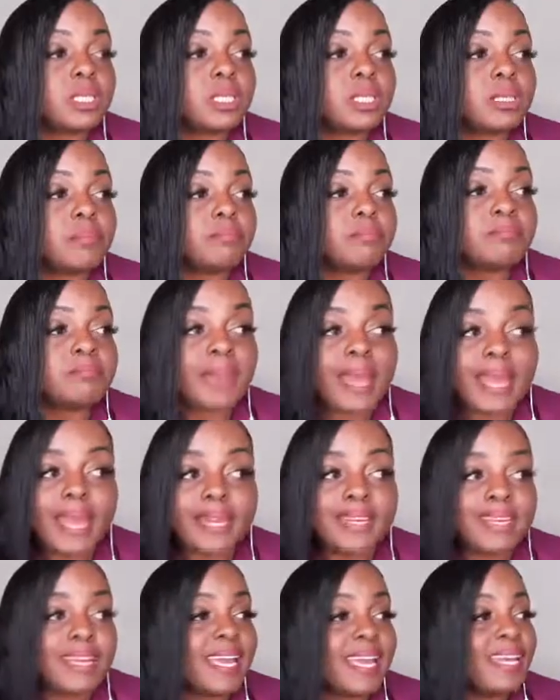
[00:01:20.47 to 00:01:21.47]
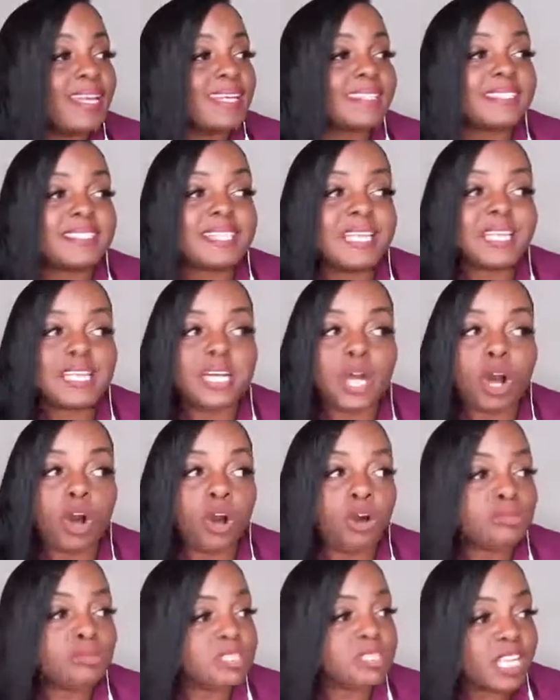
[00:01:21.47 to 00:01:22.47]
met and exceeded
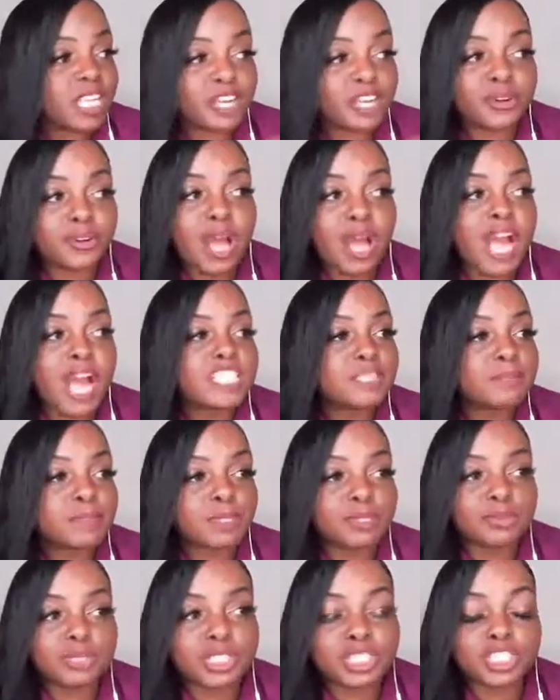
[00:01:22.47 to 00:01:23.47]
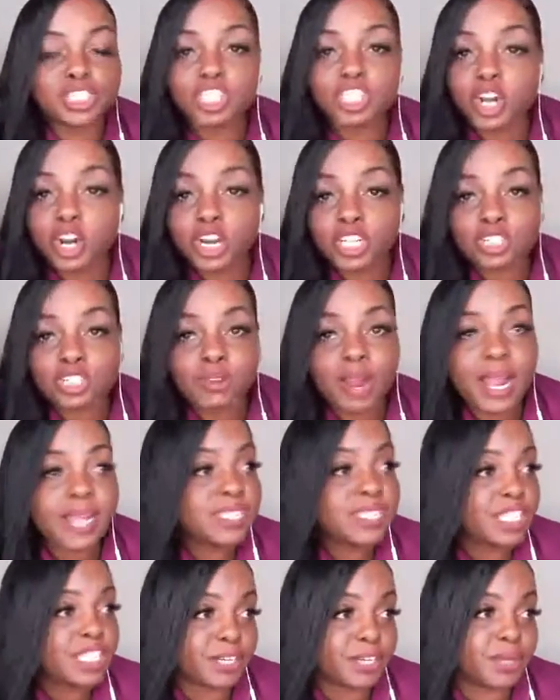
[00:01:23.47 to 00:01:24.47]
all standard hospital discharge
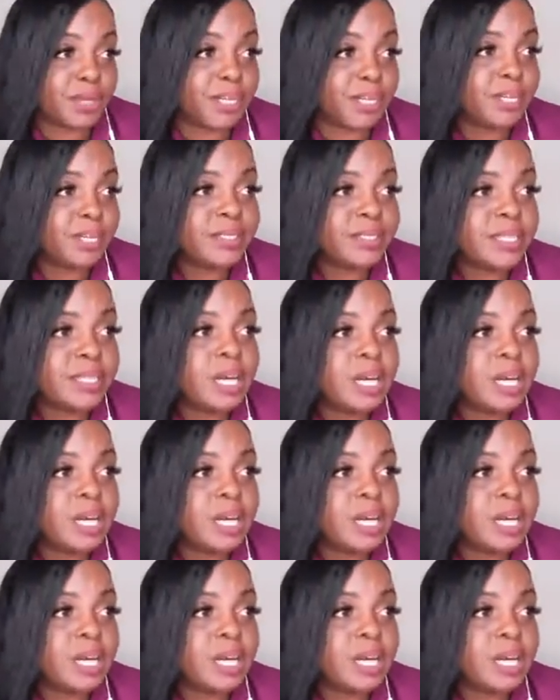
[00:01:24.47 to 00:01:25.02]
criteria,